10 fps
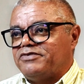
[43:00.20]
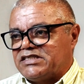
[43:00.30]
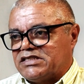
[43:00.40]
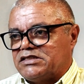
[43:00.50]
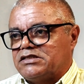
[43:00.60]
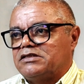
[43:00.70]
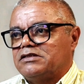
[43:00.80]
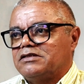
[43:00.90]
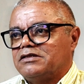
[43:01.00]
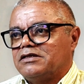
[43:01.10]
visit
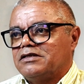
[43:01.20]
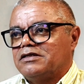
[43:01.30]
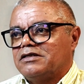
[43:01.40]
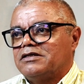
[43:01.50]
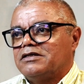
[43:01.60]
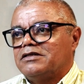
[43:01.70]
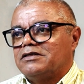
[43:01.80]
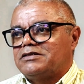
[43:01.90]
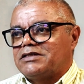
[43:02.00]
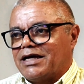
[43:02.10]

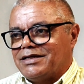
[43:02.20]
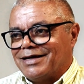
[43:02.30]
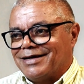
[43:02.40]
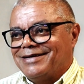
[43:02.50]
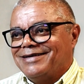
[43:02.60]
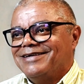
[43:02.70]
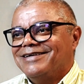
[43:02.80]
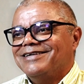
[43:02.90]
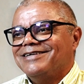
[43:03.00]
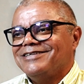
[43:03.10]
China,
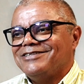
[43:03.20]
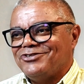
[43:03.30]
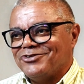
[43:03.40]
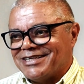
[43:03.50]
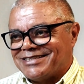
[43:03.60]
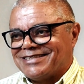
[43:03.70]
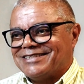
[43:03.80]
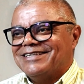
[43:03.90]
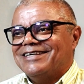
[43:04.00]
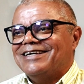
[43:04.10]

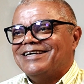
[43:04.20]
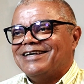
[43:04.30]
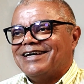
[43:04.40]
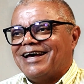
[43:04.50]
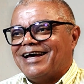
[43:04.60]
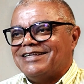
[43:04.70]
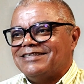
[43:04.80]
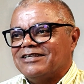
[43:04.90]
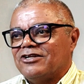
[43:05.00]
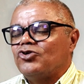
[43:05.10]
US,
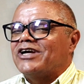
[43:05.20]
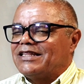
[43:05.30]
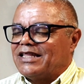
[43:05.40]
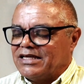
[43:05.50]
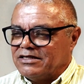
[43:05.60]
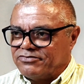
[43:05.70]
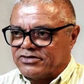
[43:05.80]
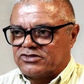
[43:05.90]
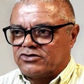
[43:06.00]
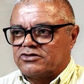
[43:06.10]
and look at their
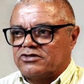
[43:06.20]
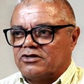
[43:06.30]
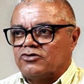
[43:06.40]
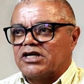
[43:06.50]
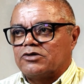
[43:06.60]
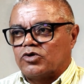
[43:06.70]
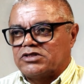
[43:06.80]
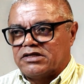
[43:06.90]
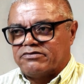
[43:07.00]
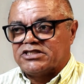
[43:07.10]
infrastructure, look at
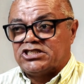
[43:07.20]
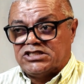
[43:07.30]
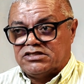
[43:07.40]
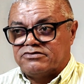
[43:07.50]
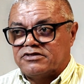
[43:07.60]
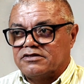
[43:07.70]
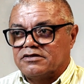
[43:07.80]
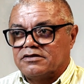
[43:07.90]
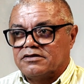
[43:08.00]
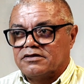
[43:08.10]
what they've achieved.
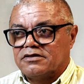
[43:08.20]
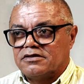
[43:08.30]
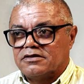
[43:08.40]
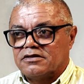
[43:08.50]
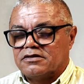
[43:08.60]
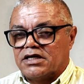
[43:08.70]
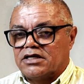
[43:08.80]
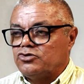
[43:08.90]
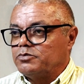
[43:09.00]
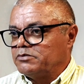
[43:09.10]
They
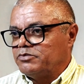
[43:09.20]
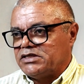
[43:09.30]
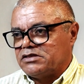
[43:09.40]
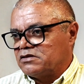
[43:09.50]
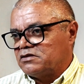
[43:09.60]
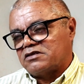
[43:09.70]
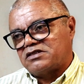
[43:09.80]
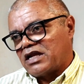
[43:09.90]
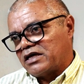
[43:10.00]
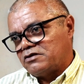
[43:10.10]
are human beings
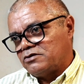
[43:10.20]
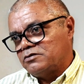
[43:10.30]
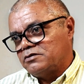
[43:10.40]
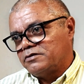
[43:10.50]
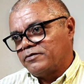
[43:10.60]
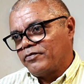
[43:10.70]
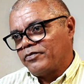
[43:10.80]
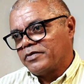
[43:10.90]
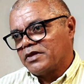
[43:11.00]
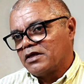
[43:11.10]
just like you.
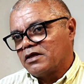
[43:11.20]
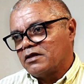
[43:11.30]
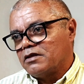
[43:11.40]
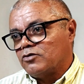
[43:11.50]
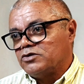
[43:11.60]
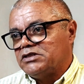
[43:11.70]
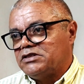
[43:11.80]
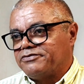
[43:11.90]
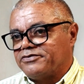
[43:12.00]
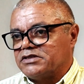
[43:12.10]
The only
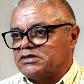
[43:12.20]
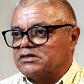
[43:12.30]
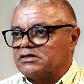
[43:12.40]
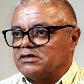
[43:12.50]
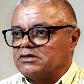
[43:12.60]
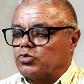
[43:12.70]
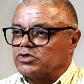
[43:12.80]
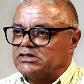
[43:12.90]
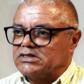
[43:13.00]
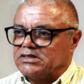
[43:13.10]
difference is
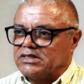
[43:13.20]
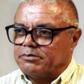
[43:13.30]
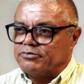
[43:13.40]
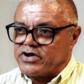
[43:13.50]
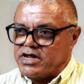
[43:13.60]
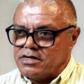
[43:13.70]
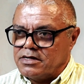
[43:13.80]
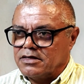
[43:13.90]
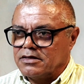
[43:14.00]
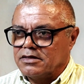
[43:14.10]
what is in their brain,